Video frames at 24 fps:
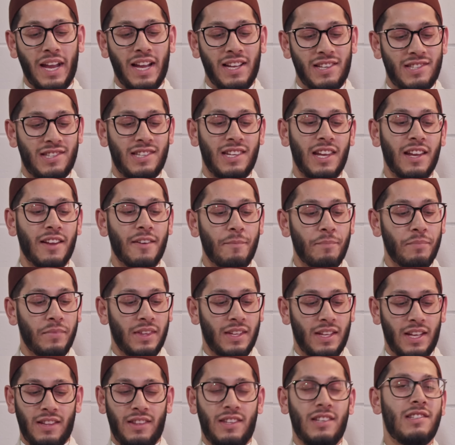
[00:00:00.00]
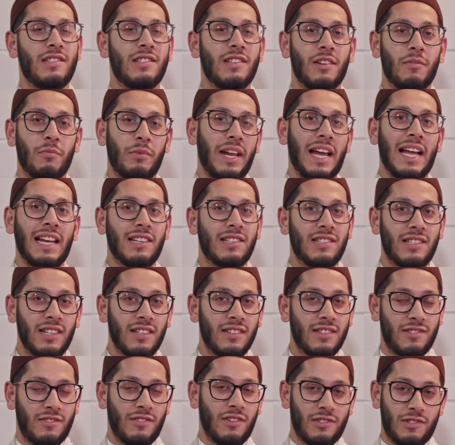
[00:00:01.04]
I see it, and this is the reality,
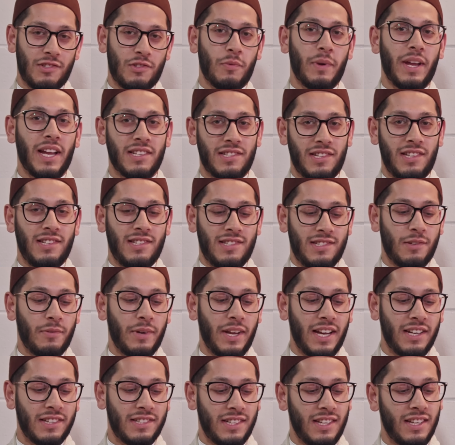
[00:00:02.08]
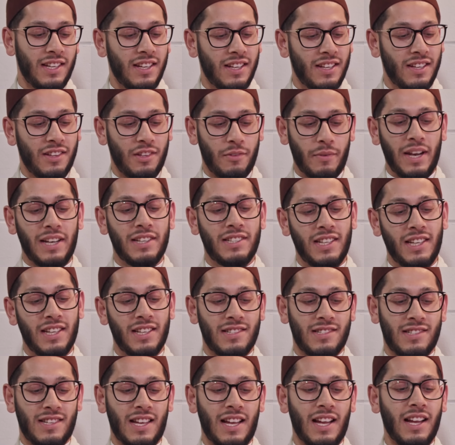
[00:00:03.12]
it's not just the way I see it, this is the reality. The reality
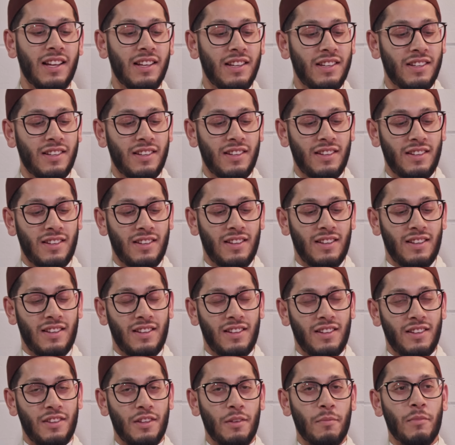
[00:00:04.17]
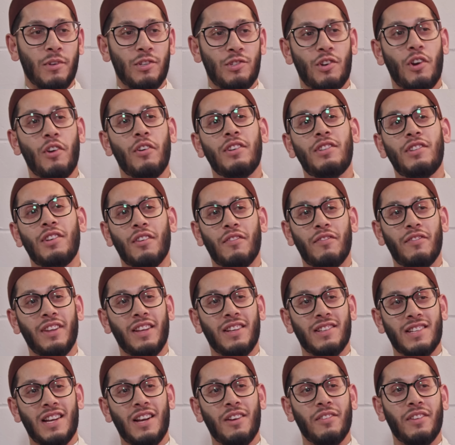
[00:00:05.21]
is that the majority of
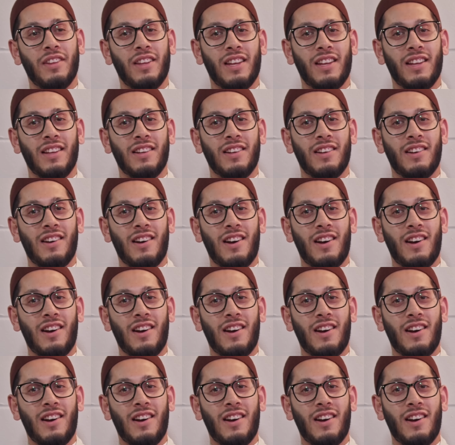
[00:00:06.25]
things out there